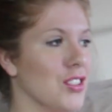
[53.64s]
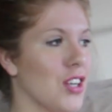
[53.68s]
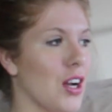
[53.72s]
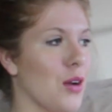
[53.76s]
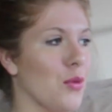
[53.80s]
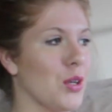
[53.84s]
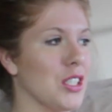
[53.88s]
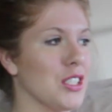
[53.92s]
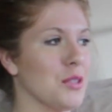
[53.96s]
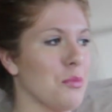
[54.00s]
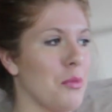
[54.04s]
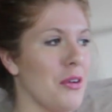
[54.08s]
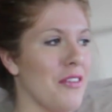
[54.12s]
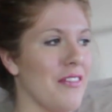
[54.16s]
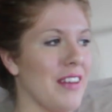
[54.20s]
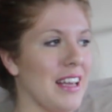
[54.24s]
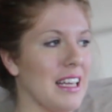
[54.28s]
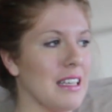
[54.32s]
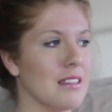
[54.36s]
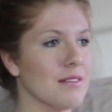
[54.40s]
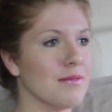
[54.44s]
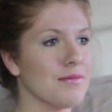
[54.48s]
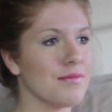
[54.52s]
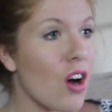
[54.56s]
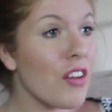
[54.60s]
trying to watch the
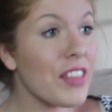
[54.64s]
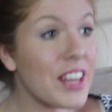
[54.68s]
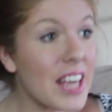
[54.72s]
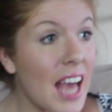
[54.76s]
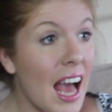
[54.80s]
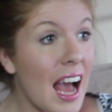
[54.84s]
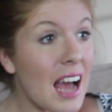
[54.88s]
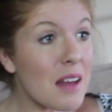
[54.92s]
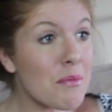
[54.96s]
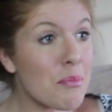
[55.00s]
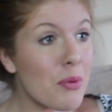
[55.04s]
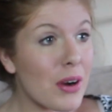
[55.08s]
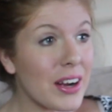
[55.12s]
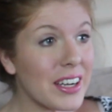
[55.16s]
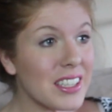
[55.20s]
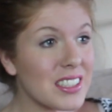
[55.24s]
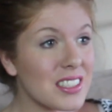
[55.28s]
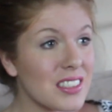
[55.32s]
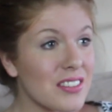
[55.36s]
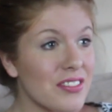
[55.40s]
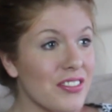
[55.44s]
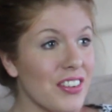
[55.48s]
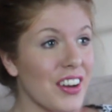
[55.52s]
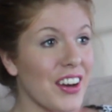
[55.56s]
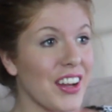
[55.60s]
movie. Oh, the ad
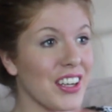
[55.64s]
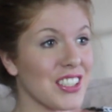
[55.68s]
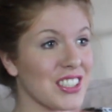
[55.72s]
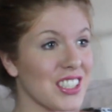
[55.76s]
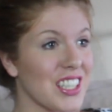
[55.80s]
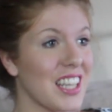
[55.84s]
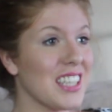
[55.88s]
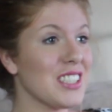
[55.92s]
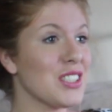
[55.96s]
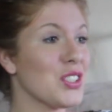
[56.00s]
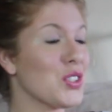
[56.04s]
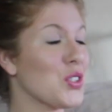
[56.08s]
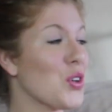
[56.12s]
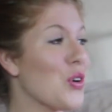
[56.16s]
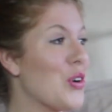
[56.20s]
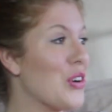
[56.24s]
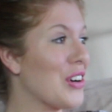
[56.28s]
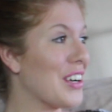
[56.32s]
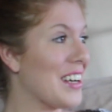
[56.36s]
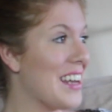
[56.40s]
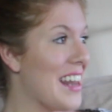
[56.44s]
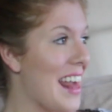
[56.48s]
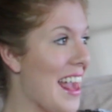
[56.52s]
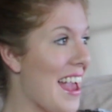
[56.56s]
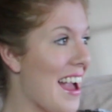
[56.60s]
breaks have finished. Let's
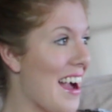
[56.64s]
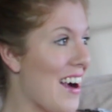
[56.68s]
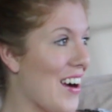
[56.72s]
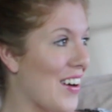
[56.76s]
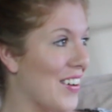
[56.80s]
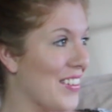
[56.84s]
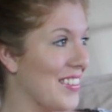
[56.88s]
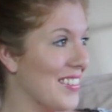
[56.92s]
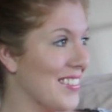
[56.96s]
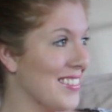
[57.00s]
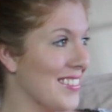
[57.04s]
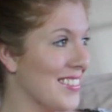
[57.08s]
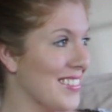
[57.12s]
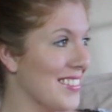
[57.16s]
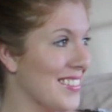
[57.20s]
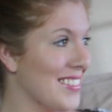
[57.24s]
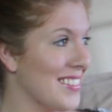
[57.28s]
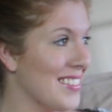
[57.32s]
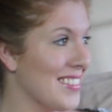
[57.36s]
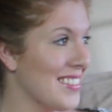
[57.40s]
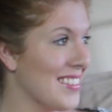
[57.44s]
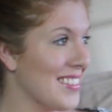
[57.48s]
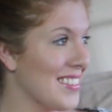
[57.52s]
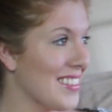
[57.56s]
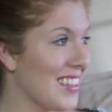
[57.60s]
talk now.
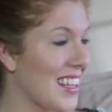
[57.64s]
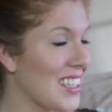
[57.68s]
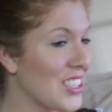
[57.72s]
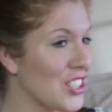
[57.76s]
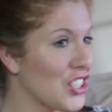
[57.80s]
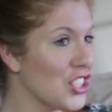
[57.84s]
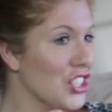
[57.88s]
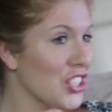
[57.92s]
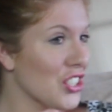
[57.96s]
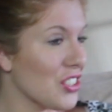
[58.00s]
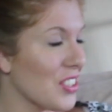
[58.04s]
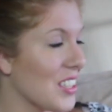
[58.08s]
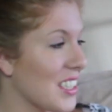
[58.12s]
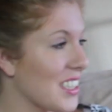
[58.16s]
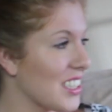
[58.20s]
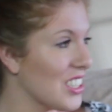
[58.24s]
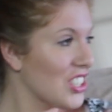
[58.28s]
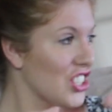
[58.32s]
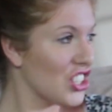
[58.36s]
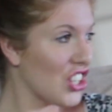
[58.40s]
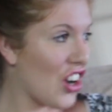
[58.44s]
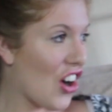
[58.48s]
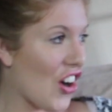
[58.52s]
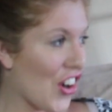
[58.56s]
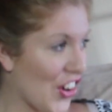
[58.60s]
Like, during the
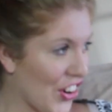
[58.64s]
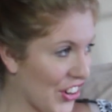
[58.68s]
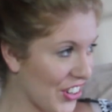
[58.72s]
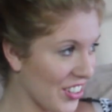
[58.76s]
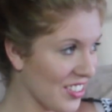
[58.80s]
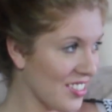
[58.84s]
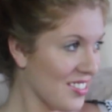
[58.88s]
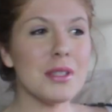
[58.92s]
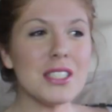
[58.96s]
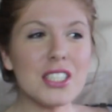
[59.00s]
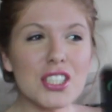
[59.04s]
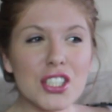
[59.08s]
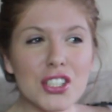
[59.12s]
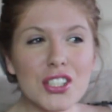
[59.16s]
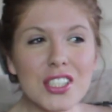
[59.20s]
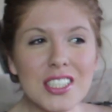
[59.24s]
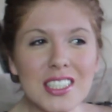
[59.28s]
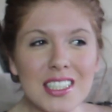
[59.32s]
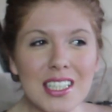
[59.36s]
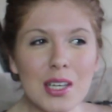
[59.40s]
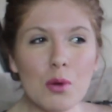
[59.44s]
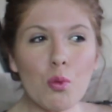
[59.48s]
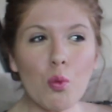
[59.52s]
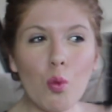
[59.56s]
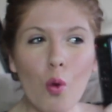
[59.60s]
show. But
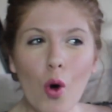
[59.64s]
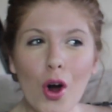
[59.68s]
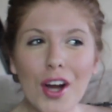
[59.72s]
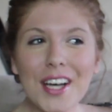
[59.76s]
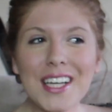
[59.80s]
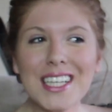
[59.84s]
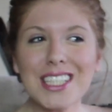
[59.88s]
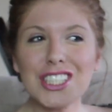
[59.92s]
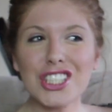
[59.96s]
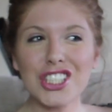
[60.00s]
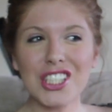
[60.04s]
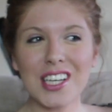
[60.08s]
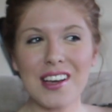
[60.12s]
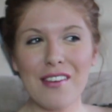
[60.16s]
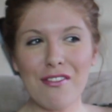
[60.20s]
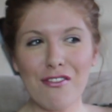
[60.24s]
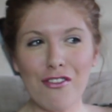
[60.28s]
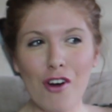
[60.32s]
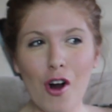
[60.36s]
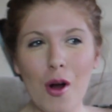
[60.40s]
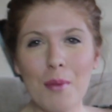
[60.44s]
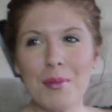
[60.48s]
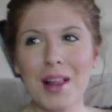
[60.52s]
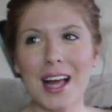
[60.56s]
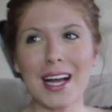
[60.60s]
seriously, what is she
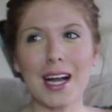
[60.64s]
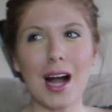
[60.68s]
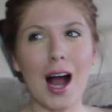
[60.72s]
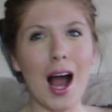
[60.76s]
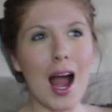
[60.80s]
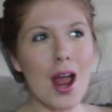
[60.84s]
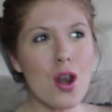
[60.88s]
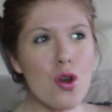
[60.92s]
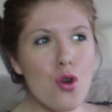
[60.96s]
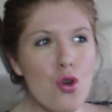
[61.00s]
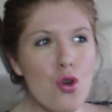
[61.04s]
from? Like, I